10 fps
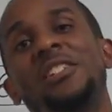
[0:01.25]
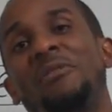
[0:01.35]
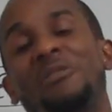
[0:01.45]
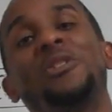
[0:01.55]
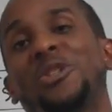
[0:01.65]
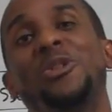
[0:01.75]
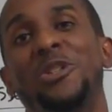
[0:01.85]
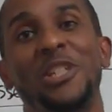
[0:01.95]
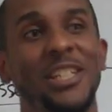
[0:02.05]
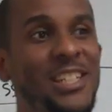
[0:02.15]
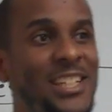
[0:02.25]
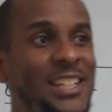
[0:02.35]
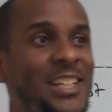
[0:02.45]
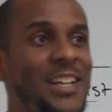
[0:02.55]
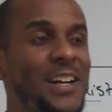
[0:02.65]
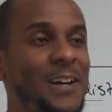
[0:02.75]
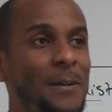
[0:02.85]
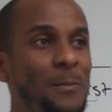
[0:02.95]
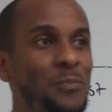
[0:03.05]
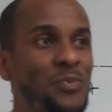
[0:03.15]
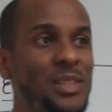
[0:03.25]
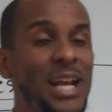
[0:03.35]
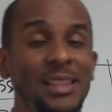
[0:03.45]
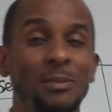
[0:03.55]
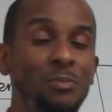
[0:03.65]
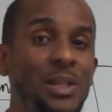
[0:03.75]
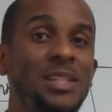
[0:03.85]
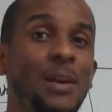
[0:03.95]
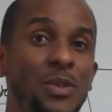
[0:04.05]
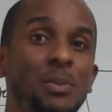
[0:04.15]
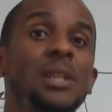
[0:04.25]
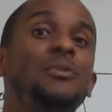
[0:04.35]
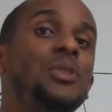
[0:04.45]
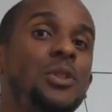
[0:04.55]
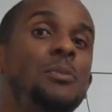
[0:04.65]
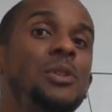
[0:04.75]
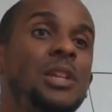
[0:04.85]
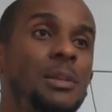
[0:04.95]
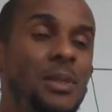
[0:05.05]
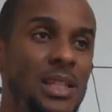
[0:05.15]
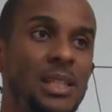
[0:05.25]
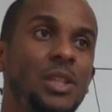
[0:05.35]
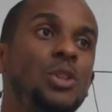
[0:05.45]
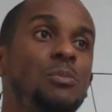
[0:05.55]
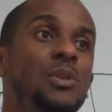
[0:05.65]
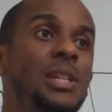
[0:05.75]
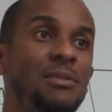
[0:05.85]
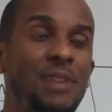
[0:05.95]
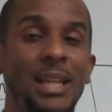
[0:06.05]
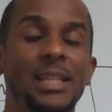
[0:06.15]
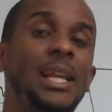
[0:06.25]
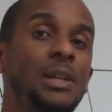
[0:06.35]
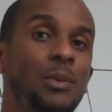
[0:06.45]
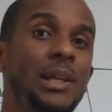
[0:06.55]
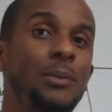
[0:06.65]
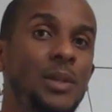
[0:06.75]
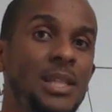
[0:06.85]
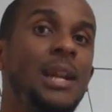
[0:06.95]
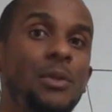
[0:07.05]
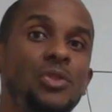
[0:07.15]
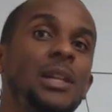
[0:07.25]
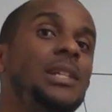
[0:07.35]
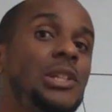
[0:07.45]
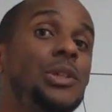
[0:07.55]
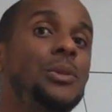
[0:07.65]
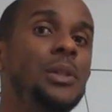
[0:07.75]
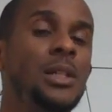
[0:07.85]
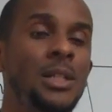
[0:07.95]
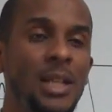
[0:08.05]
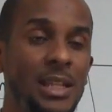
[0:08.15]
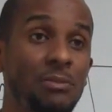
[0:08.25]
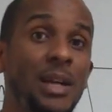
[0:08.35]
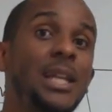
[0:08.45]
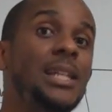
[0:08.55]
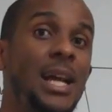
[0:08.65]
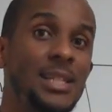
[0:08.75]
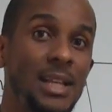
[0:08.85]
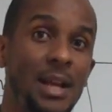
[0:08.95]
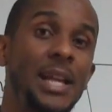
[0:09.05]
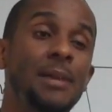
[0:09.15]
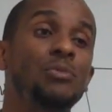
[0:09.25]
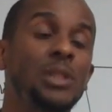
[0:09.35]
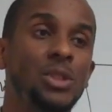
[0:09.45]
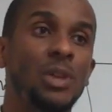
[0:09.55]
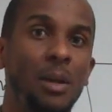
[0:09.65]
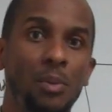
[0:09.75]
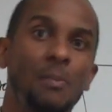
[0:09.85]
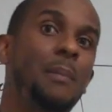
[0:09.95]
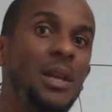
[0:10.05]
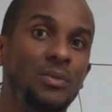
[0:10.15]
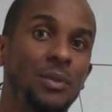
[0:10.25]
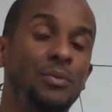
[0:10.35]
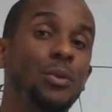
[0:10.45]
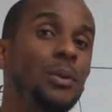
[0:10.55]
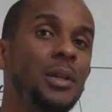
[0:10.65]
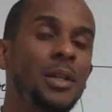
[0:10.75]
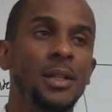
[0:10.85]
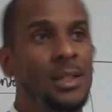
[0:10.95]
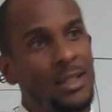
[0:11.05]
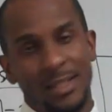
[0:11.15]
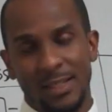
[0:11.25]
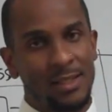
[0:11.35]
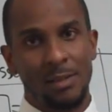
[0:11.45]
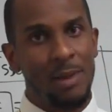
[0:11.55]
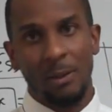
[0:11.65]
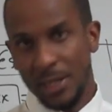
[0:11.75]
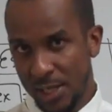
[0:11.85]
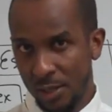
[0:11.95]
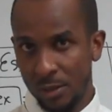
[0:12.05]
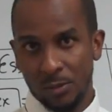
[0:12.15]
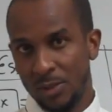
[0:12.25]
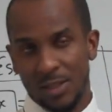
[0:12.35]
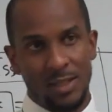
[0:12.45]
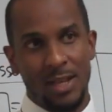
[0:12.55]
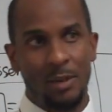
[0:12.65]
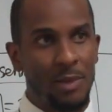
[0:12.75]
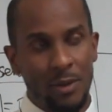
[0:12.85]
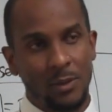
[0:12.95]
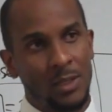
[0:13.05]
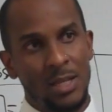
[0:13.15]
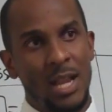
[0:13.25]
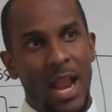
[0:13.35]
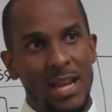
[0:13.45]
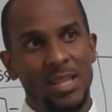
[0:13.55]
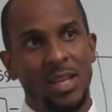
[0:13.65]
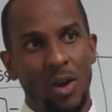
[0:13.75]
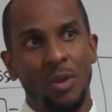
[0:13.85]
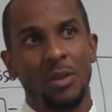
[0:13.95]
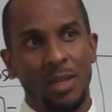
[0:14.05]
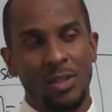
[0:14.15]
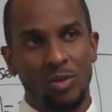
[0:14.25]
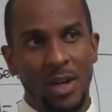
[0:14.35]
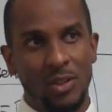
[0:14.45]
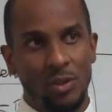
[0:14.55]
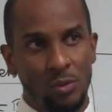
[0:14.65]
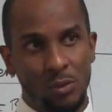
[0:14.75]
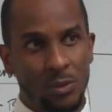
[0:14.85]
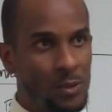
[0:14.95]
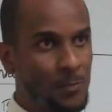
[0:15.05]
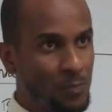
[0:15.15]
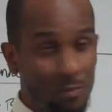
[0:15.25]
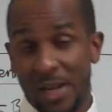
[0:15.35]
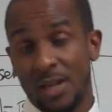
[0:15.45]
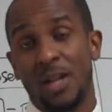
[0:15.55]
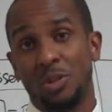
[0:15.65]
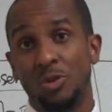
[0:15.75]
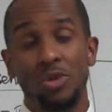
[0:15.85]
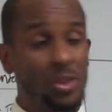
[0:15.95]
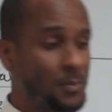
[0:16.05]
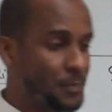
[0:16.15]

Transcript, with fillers: It felt so good. Um, not because I was speaking for the community, but that the community validated what it was that I was trying to do. And they recognized that I am really trying to put my best foot forward. And this isn't about ego, and this is not about anything other than trying to make a contribution.